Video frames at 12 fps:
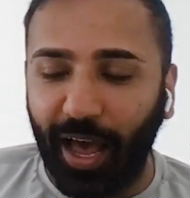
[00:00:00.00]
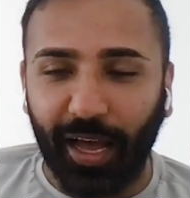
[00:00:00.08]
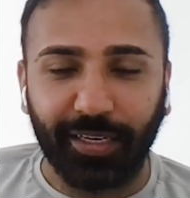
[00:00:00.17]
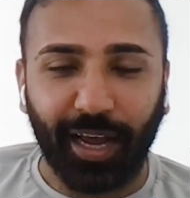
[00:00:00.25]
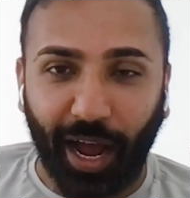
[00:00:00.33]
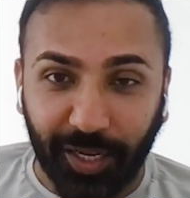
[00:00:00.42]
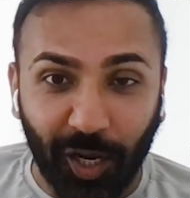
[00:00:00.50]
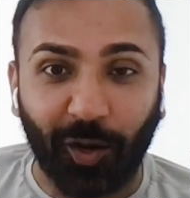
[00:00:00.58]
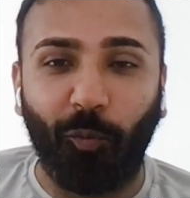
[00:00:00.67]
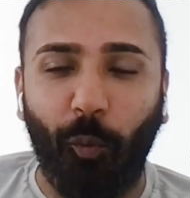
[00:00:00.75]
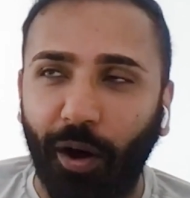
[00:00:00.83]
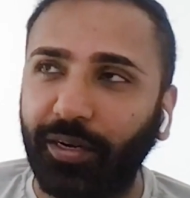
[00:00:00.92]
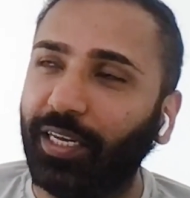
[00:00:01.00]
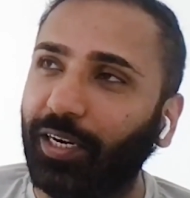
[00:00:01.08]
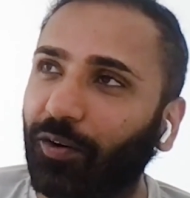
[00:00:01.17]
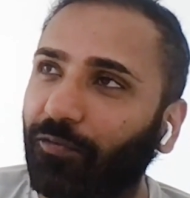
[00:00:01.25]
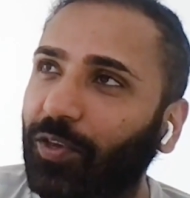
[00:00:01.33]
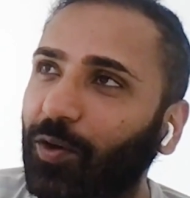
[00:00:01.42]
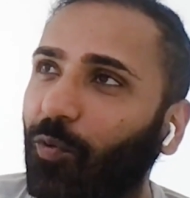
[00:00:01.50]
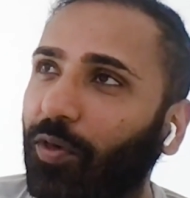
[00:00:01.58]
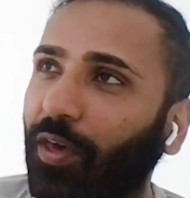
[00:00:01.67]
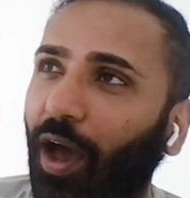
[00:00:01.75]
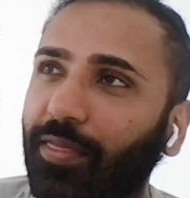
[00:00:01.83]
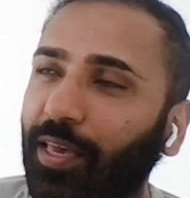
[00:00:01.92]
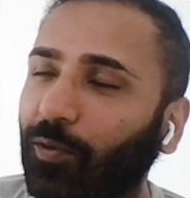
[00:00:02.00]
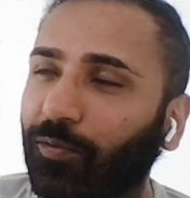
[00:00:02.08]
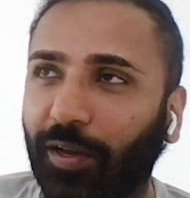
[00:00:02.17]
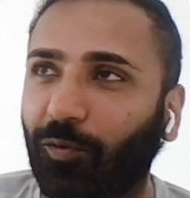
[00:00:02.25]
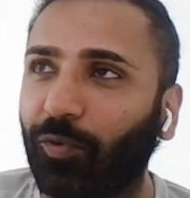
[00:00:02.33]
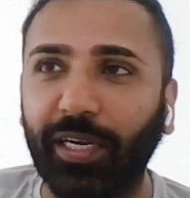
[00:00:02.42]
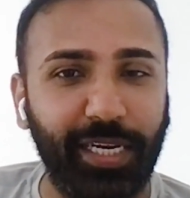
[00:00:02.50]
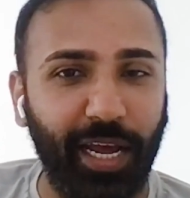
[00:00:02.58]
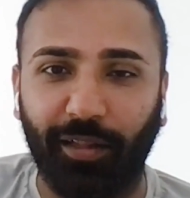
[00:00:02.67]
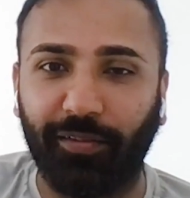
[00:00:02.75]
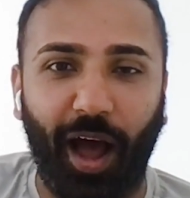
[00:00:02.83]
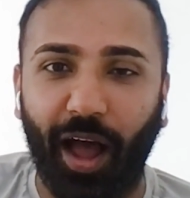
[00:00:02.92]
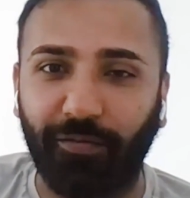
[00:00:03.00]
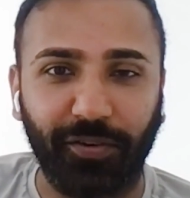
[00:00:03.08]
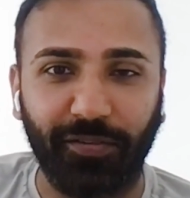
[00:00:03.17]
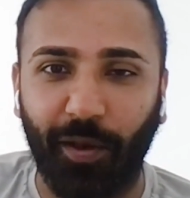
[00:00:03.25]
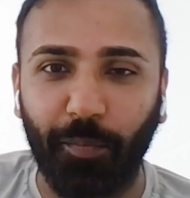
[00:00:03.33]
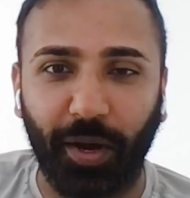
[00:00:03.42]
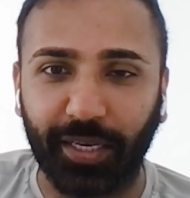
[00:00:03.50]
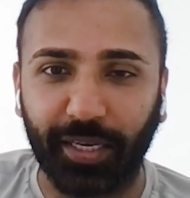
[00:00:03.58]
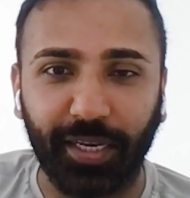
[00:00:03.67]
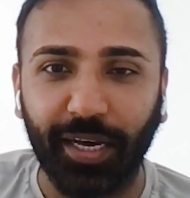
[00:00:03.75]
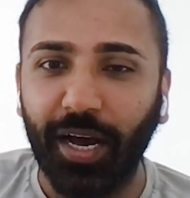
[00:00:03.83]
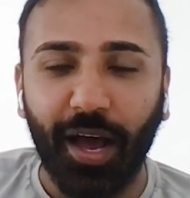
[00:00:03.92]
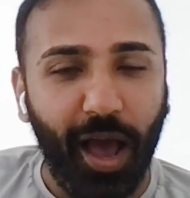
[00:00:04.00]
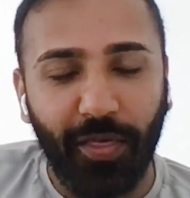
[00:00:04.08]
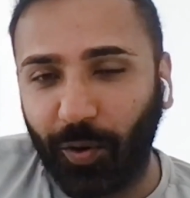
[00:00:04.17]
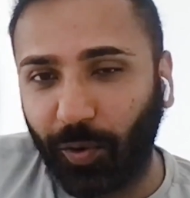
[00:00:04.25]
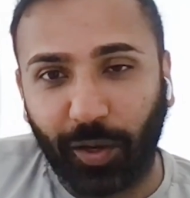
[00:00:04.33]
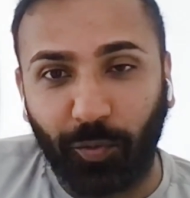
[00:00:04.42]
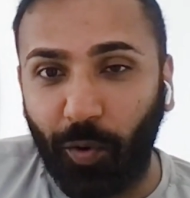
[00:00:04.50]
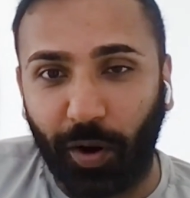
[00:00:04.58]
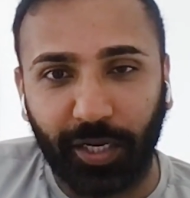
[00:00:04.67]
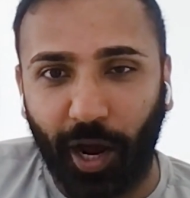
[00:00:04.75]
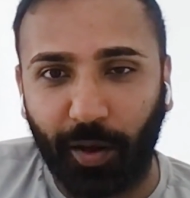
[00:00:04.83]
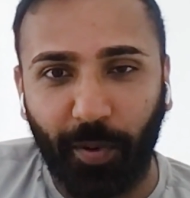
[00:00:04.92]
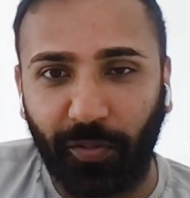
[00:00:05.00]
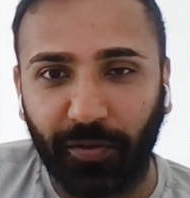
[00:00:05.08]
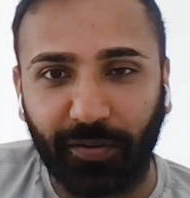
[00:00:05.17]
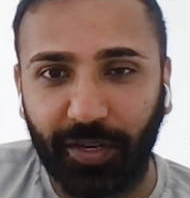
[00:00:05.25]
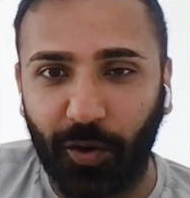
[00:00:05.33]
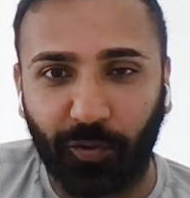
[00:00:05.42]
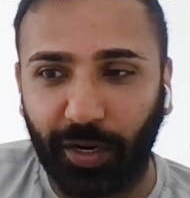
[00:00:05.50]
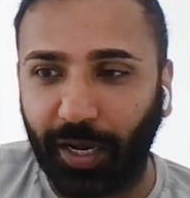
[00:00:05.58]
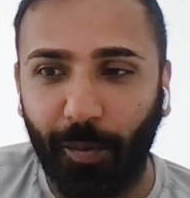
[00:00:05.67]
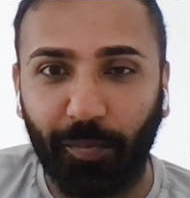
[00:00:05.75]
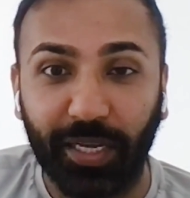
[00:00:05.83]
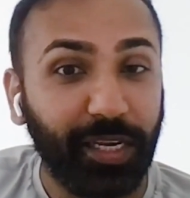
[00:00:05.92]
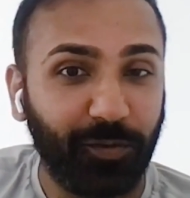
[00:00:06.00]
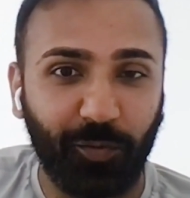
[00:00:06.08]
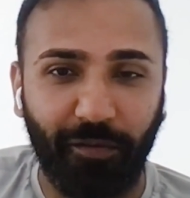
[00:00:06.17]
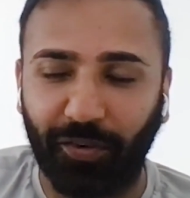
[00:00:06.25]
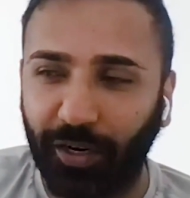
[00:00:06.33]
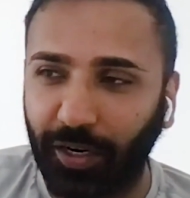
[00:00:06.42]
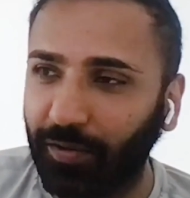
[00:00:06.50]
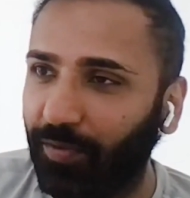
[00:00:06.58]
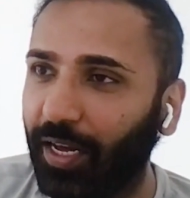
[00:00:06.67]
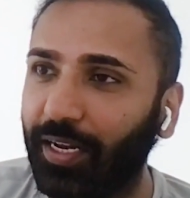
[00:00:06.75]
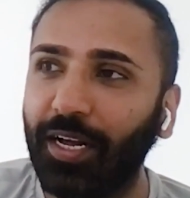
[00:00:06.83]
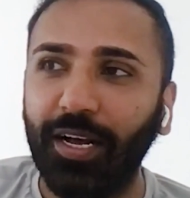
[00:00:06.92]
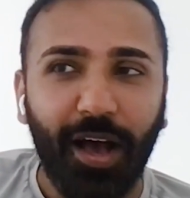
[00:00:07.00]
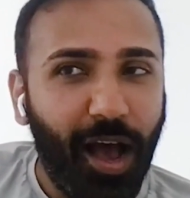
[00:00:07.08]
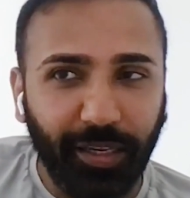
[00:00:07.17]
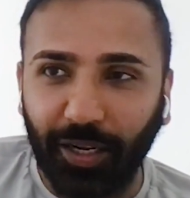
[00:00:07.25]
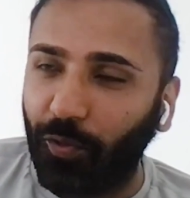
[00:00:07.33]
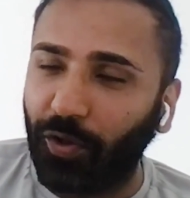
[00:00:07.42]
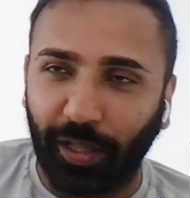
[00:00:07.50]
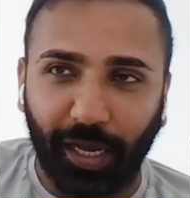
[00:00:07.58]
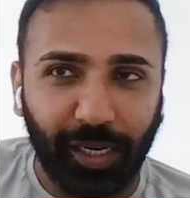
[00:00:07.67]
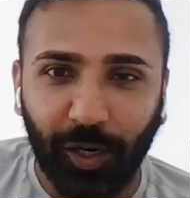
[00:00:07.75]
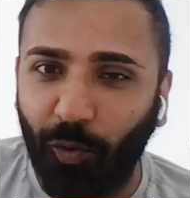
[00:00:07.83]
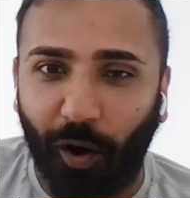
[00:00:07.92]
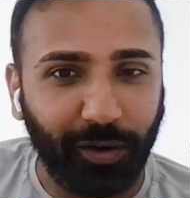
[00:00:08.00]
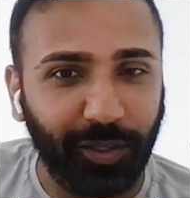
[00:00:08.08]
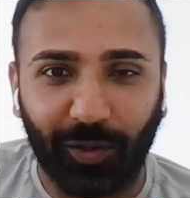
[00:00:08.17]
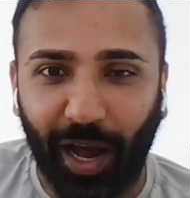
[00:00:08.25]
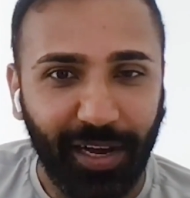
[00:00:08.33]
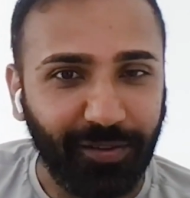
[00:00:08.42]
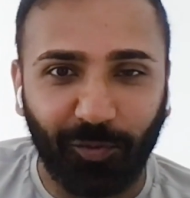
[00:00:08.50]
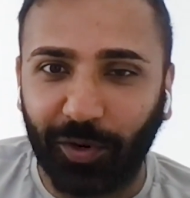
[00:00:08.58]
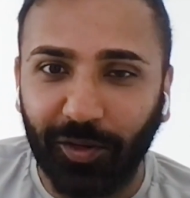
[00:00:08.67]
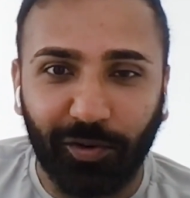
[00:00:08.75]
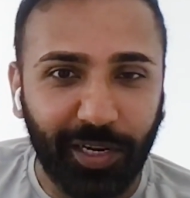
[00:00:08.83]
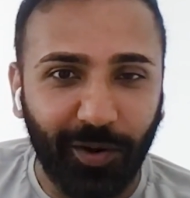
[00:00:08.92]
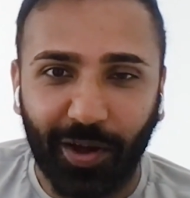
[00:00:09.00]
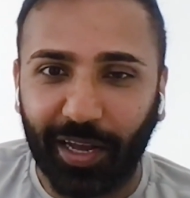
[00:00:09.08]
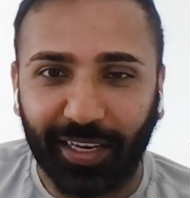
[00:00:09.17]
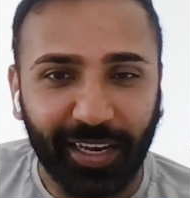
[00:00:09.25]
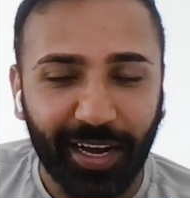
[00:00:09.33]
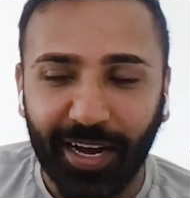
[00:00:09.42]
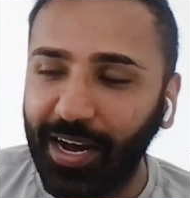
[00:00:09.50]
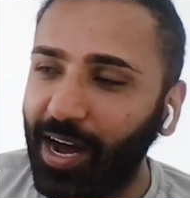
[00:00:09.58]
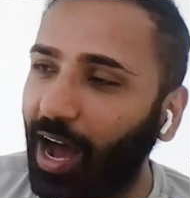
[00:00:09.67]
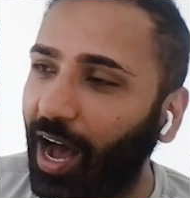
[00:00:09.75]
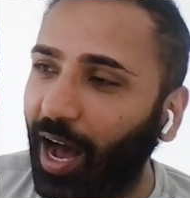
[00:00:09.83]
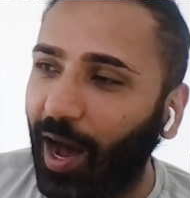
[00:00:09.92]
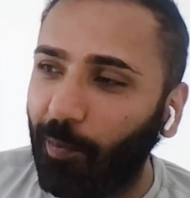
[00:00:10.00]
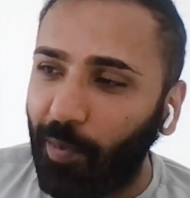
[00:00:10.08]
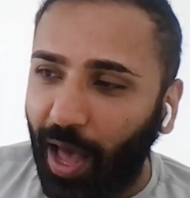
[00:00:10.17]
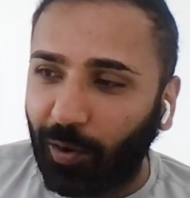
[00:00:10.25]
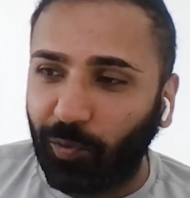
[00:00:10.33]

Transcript: And I took one interview with, I think it was like Retail Dive or somebody, and they were like, "We want to talk about this deodorant company because we haven't heard of it." And you know, they're like, "Who are you guys? What are you doing?" Um,